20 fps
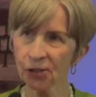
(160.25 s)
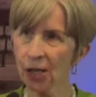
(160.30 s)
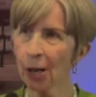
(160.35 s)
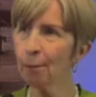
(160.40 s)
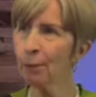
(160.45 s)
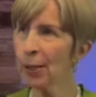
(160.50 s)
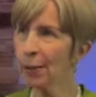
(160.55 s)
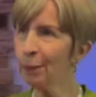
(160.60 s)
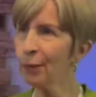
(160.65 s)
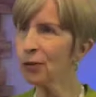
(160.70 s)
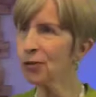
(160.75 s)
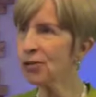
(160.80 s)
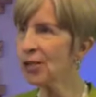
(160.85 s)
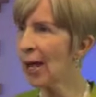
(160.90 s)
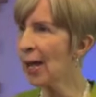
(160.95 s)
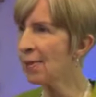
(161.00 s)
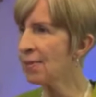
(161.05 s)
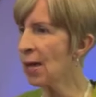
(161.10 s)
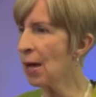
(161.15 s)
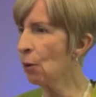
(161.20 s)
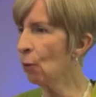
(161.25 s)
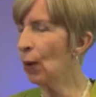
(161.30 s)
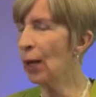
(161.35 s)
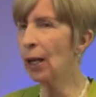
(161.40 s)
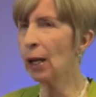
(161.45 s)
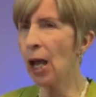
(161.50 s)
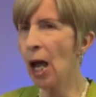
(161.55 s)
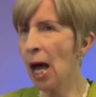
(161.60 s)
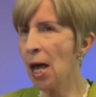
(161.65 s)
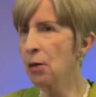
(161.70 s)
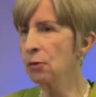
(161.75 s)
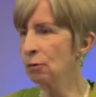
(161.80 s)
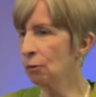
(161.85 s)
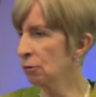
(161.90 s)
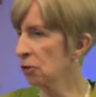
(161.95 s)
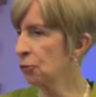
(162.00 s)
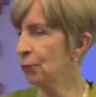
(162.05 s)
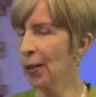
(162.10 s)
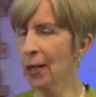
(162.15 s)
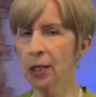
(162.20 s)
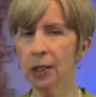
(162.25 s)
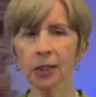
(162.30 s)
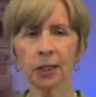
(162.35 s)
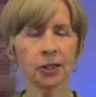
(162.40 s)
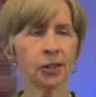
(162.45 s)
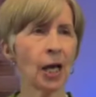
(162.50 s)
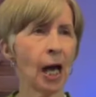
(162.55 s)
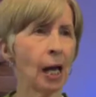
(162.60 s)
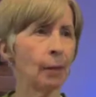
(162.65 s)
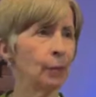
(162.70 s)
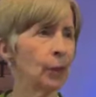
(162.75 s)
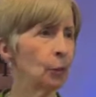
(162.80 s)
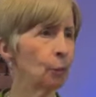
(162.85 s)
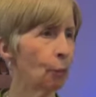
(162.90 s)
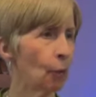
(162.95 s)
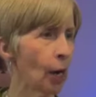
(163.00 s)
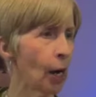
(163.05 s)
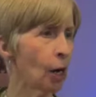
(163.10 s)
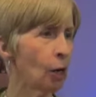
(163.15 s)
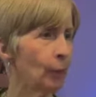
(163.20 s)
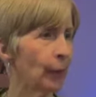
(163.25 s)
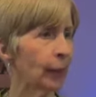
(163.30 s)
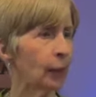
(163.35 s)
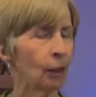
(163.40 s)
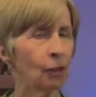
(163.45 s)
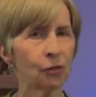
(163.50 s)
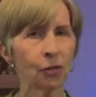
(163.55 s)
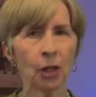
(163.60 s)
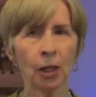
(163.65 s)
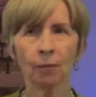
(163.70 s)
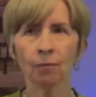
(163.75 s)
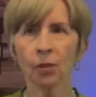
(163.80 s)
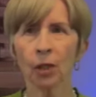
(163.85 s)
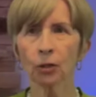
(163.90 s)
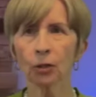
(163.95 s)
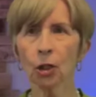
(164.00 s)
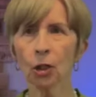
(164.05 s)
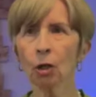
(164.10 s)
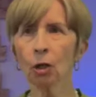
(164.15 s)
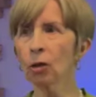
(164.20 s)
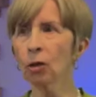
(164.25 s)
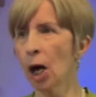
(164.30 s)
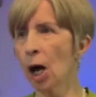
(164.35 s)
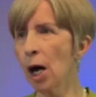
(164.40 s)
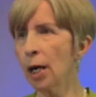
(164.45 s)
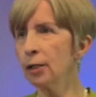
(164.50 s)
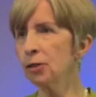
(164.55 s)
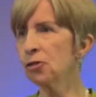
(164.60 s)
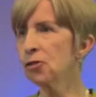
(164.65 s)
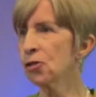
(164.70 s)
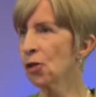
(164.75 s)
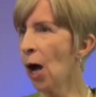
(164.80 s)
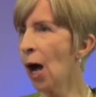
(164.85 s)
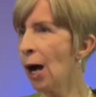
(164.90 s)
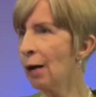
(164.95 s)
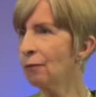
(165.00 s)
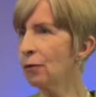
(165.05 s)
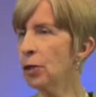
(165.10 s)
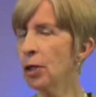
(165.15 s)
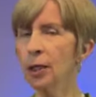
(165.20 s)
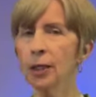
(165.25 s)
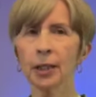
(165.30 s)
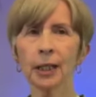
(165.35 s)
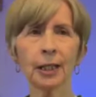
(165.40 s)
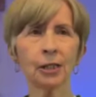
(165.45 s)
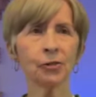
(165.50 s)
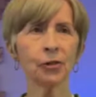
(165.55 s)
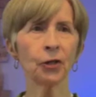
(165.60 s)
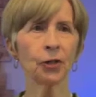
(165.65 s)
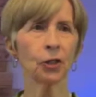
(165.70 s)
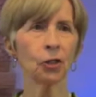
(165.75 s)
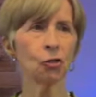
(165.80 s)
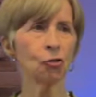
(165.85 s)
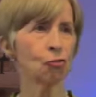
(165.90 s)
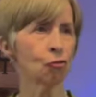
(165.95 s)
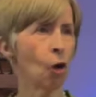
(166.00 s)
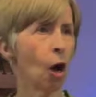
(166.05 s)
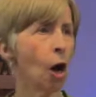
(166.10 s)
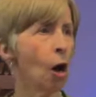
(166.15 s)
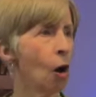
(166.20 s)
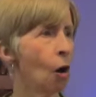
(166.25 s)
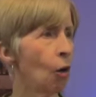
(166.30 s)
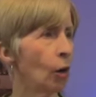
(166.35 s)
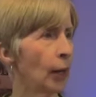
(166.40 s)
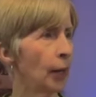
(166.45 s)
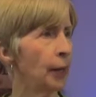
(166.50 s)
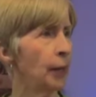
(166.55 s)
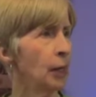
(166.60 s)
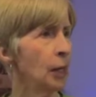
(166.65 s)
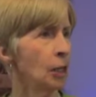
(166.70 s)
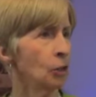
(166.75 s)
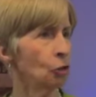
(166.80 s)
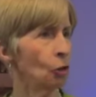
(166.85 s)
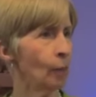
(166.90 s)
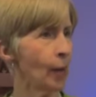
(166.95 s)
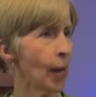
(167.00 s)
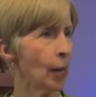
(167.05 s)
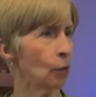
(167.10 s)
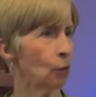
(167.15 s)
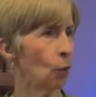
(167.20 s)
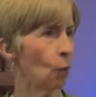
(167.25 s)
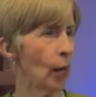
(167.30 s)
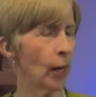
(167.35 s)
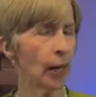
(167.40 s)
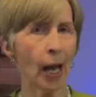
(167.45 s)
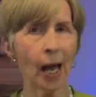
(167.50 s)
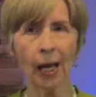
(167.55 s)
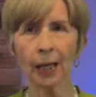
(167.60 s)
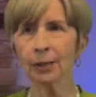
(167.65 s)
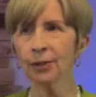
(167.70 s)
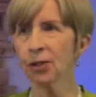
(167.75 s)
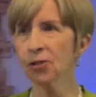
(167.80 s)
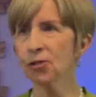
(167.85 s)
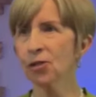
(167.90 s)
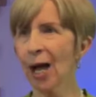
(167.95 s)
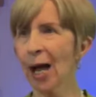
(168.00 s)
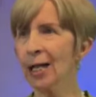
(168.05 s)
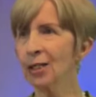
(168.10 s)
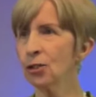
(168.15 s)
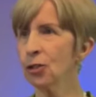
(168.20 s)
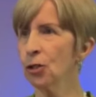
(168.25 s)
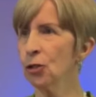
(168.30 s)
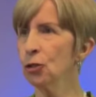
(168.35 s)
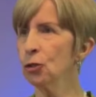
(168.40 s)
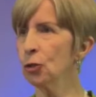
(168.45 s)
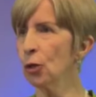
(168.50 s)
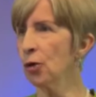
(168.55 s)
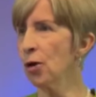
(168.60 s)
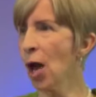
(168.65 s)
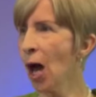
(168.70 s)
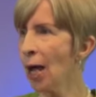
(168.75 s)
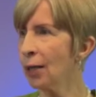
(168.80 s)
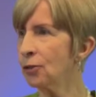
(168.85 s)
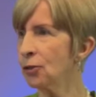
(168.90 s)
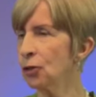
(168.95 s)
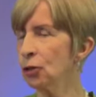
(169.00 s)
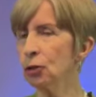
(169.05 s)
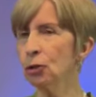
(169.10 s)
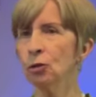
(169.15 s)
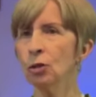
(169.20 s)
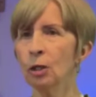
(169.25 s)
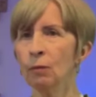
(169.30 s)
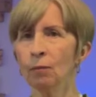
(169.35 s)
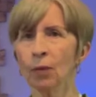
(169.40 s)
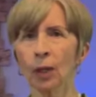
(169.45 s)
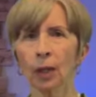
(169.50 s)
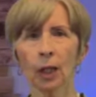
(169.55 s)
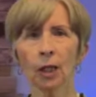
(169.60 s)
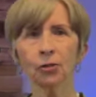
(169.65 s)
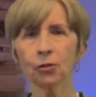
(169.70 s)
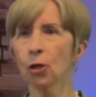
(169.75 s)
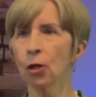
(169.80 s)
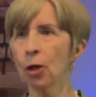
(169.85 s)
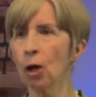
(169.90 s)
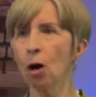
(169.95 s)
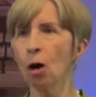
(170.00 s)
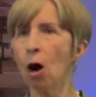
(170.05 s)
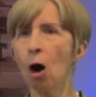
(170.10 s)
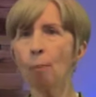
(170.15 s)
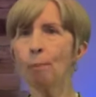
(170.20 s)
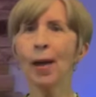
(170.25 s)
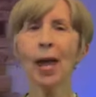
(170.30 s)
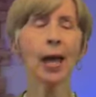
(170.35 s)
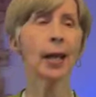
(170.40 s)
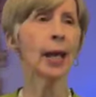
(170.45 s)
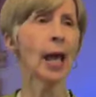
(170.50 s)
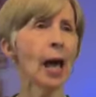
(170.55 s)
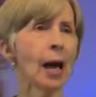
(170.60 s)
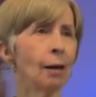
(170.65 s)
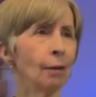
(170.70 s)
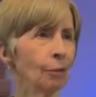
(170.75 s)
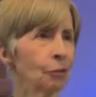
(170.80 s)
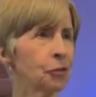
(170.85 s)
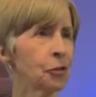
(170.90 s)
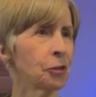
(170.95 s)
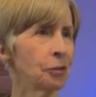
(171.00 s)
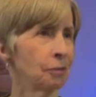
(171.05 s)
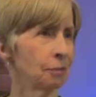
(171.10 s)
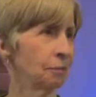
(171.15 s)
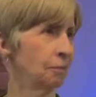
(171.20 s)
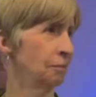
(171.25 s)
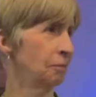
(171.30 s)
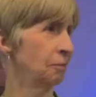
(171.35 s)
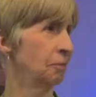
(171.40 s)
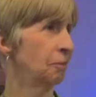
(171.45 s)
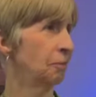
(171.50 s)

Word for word: And some people say that, well, I don't spend any time in prayer because, you know, God is sovereign and he's in control, and no matter what I decide to do or not do, it's going to all pan out.